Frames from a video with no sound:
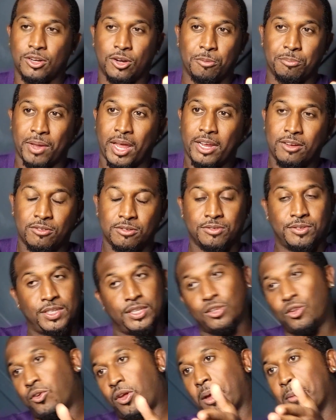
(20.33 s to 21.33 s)
or bankruptcy,
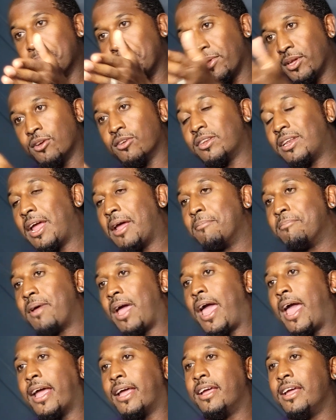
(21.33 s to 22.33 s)
you can build that
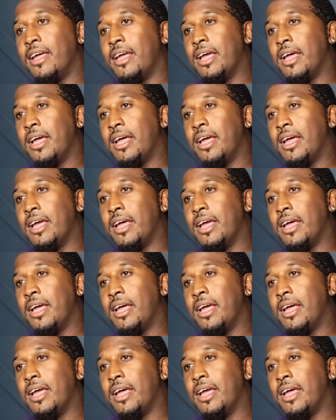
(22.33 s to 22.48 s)
back.